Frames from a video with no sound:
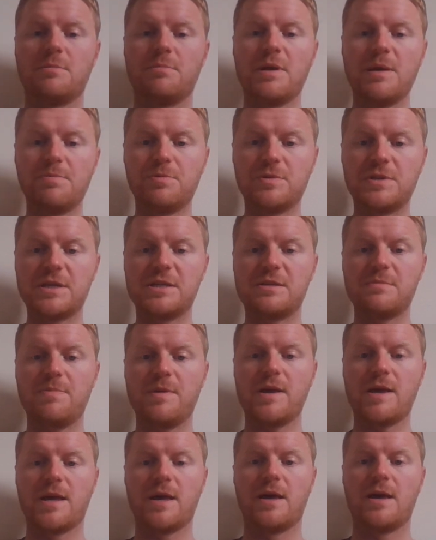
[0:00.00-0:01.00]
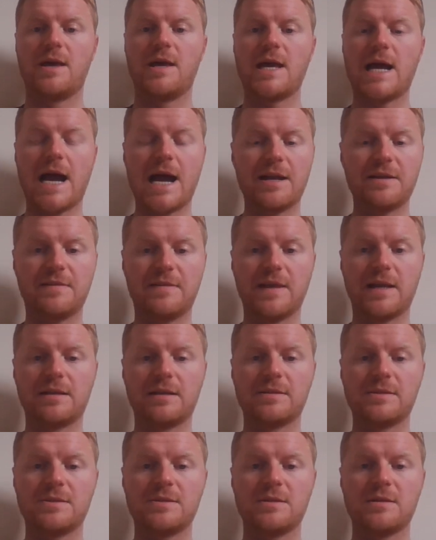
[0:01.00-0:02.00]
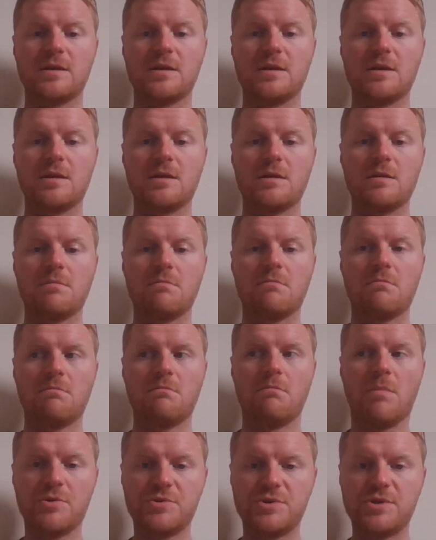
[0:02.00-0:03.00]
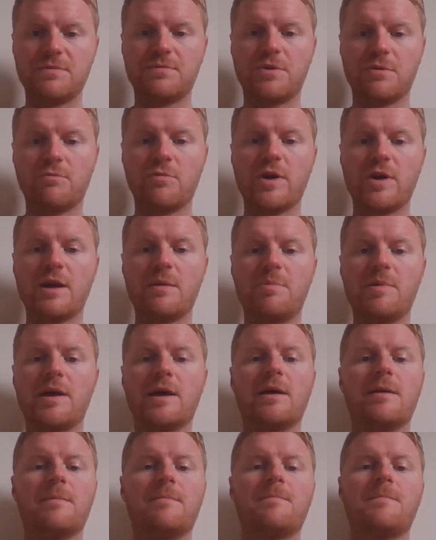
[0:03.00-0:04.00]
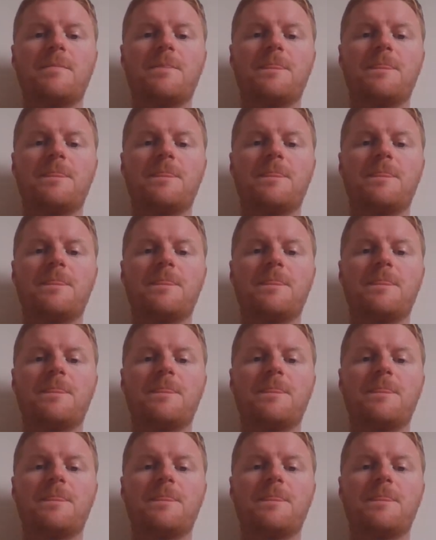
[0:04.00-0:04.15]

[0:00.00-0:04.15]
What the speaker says: People disappear, and things. Most of them reappear."